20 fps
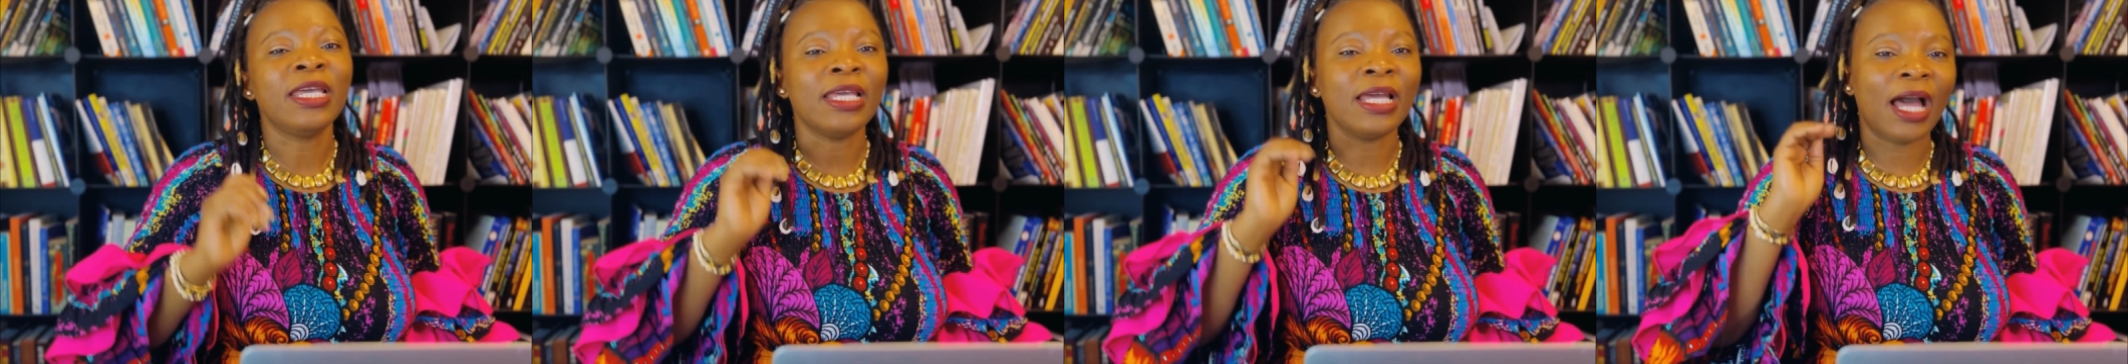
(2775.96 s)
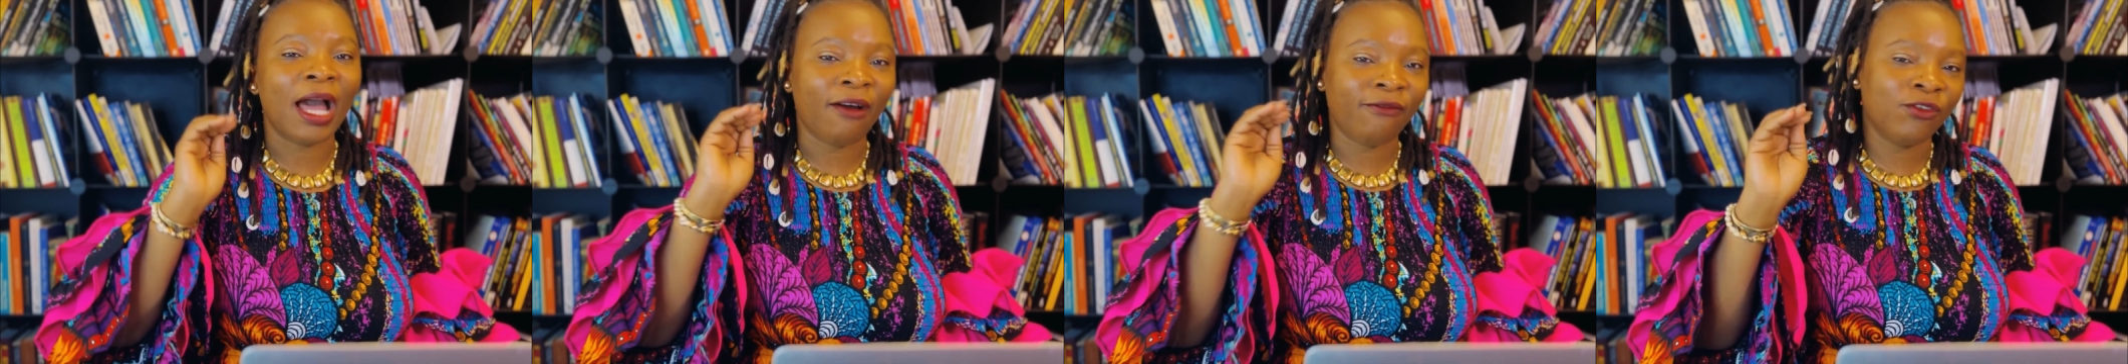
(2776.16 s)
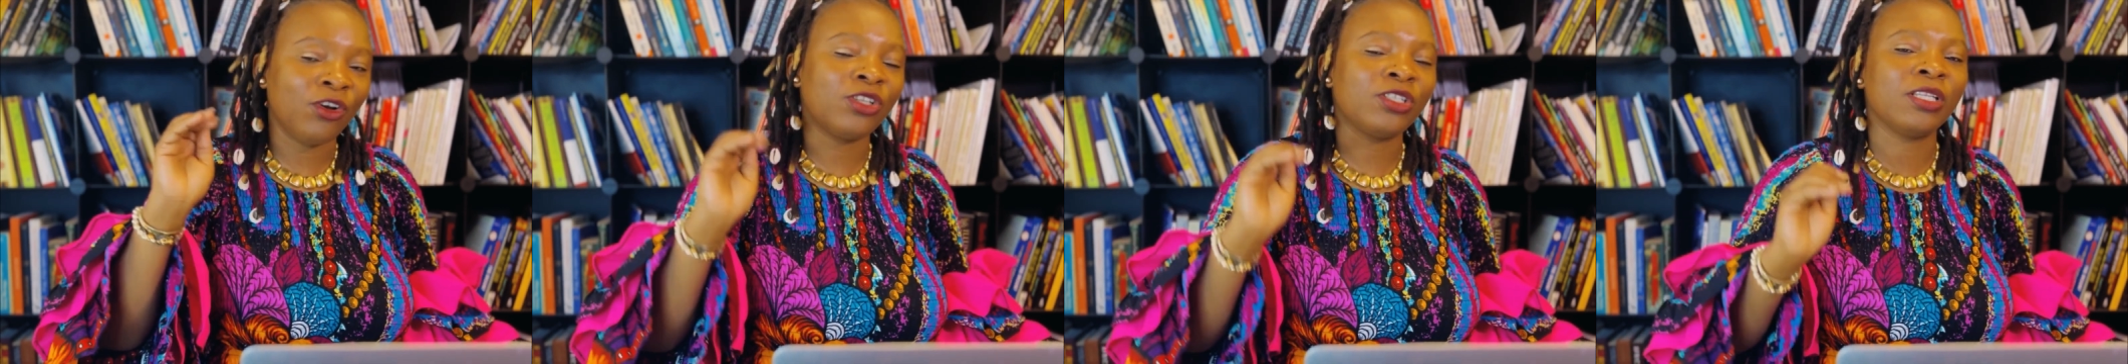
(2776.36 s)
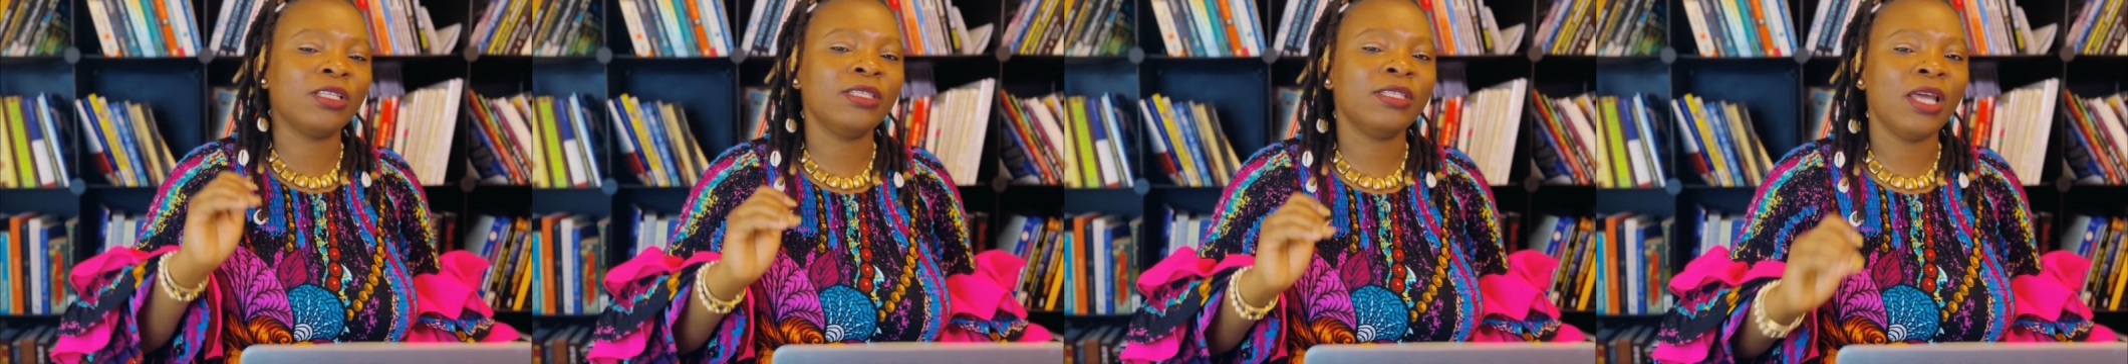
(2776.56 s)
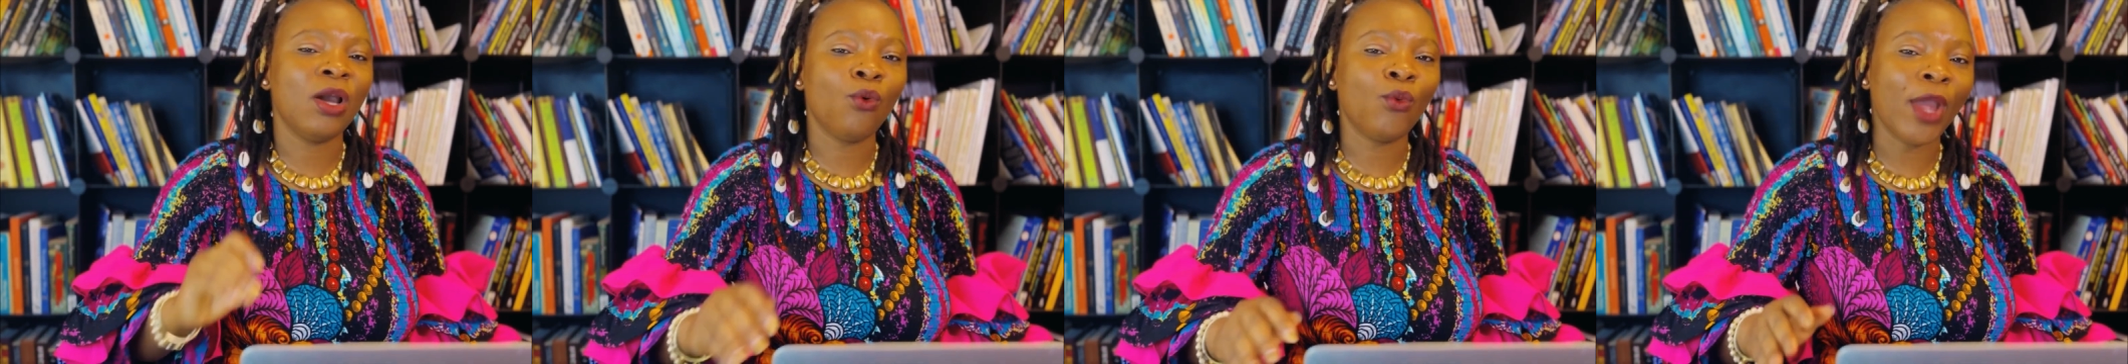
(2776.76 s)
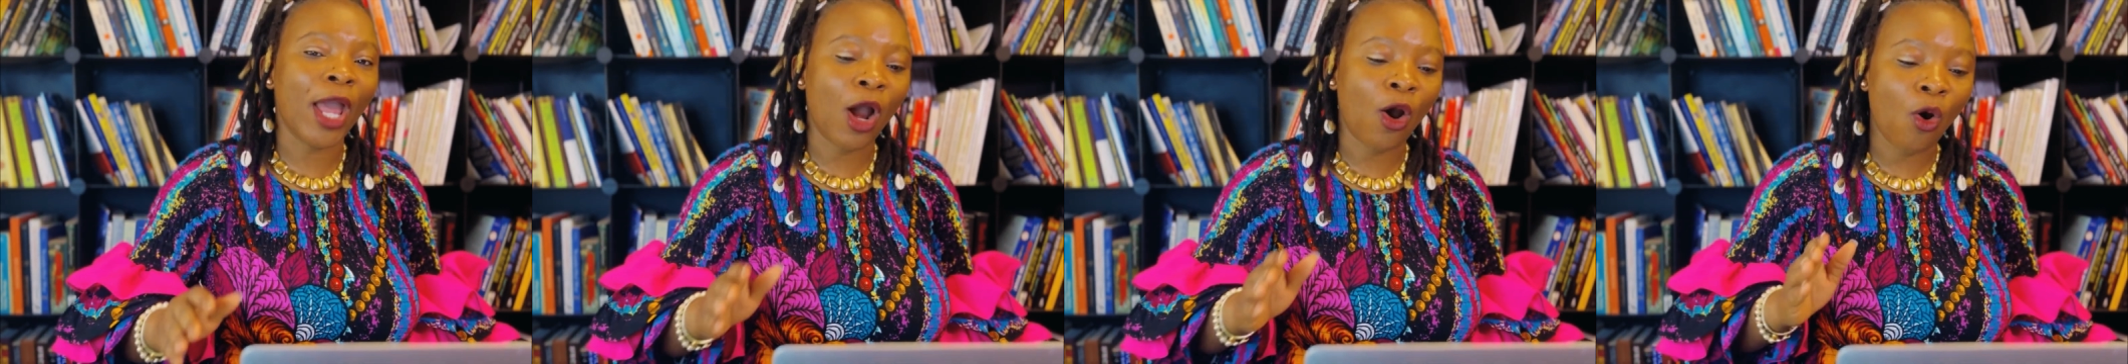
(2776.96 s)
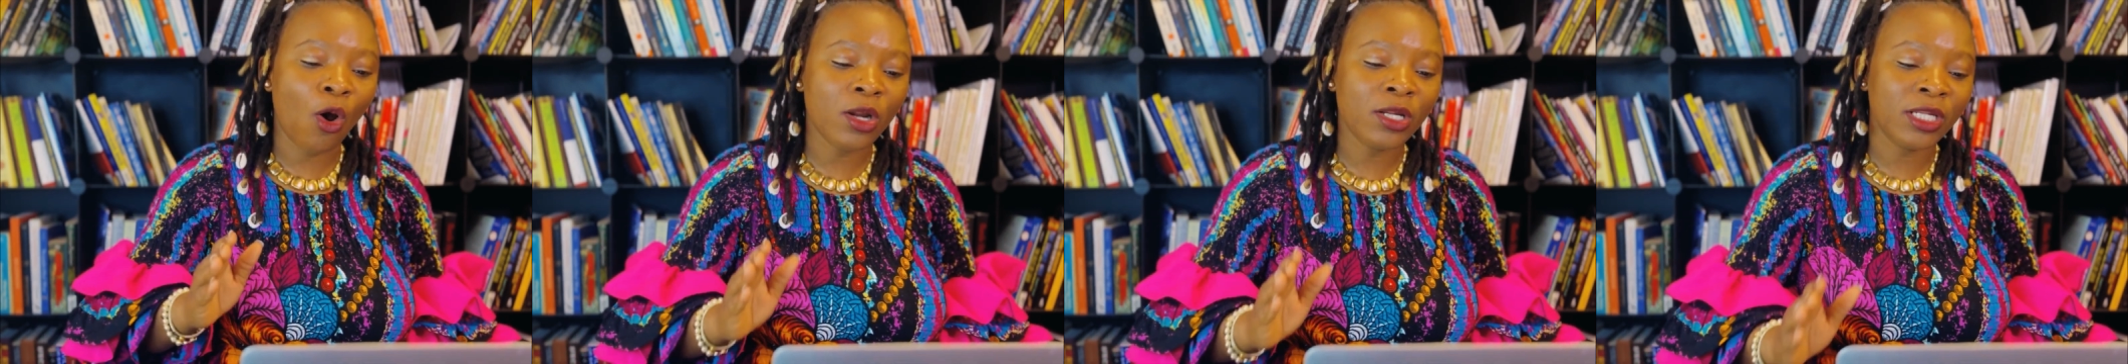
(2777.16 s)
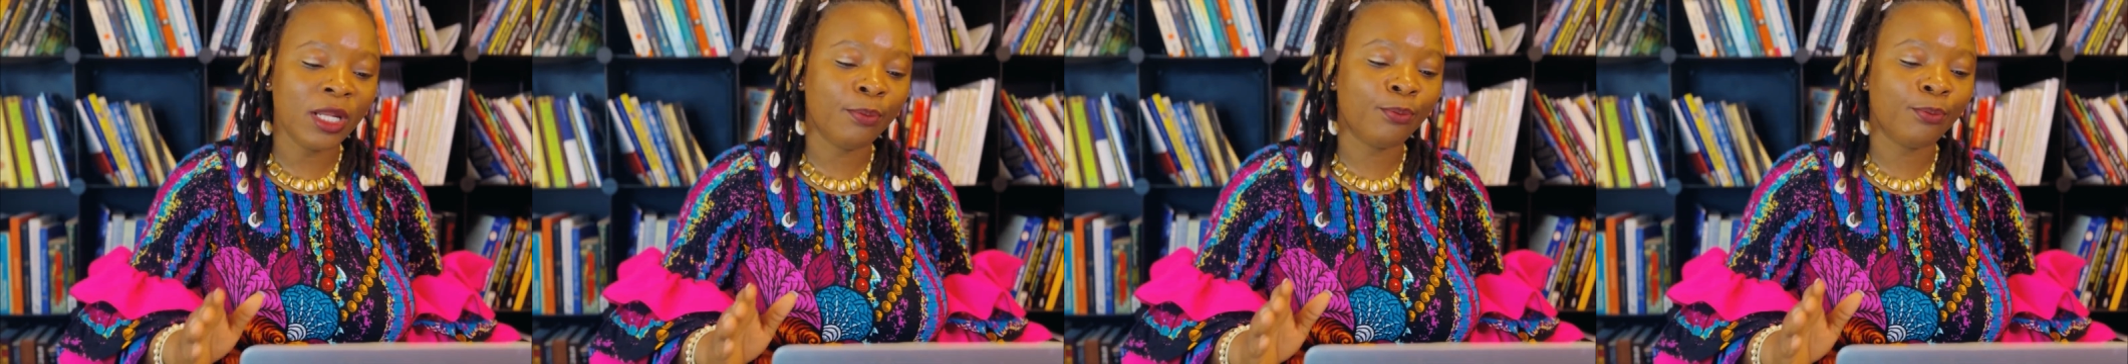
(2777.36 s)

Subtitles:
have gotten there. We are all in a